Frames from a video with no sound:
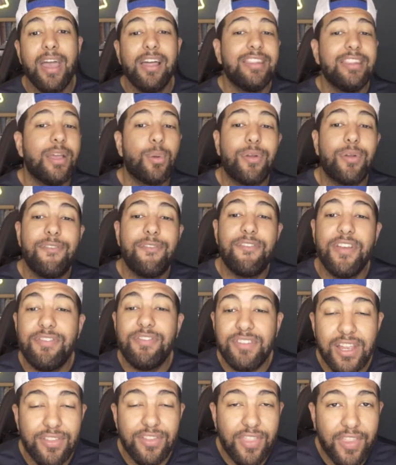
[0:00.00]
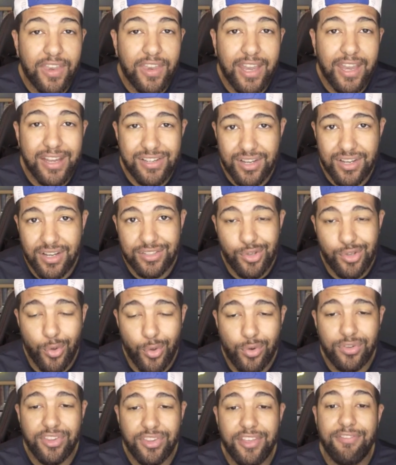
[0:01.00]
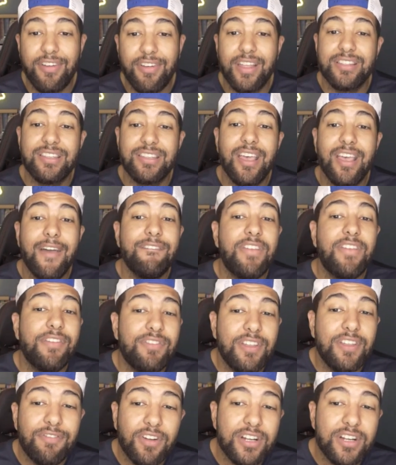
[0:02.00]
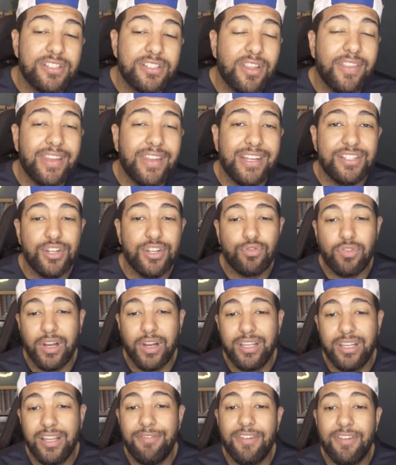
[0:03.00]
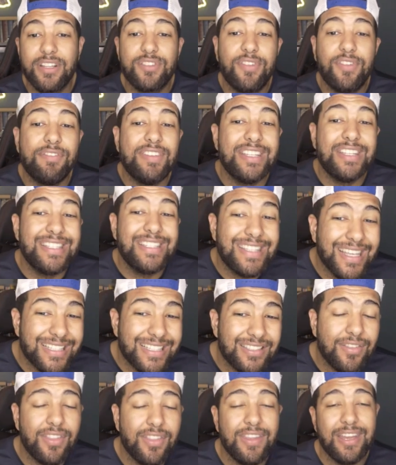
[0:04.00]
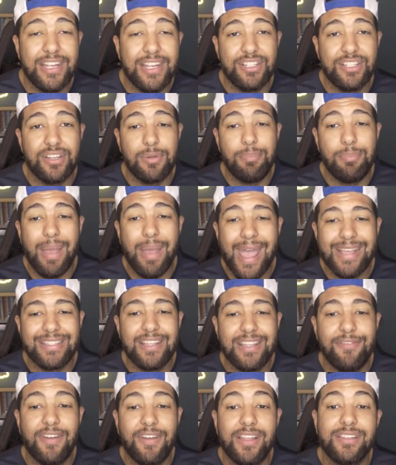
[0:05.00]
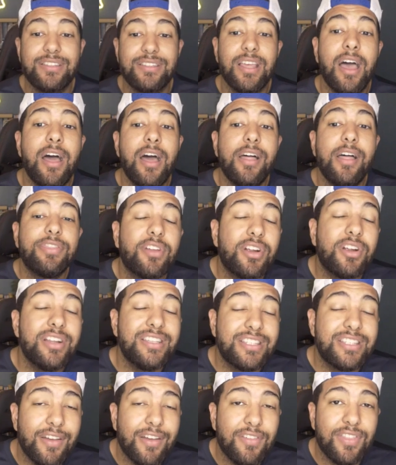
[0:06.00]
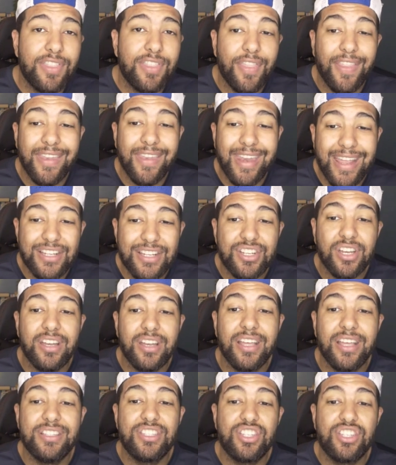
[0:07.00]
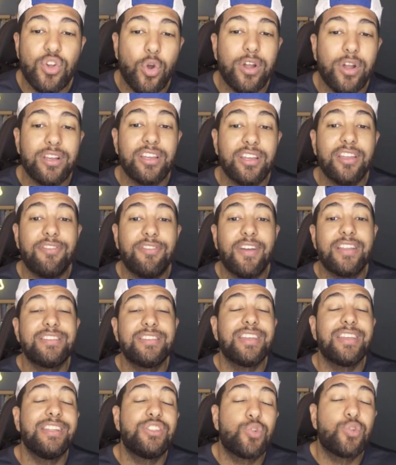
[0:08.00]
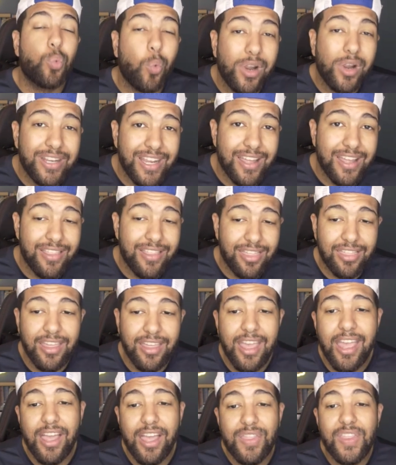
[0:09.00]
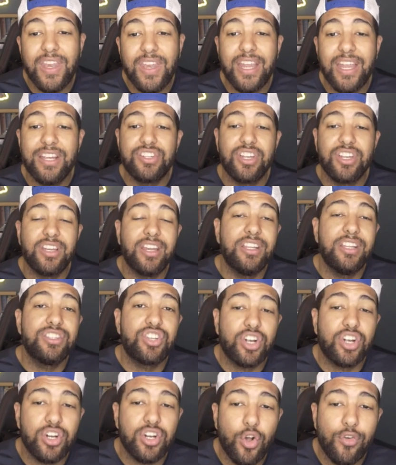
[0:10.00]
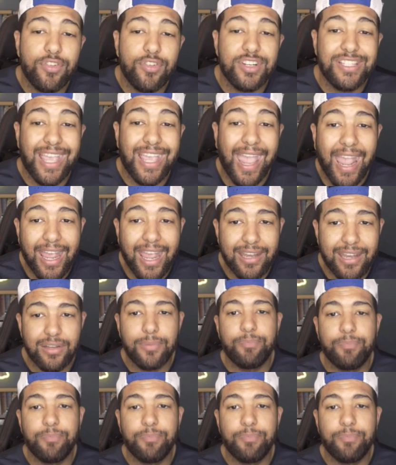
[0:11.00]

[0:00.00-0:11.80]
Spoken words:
They were 50th in the nation in total defense, 51st in the nation in run defense, 56th in the nation in pass defense, 37th in the nation in scoring defense, and 20th in the nation in turnovers gained.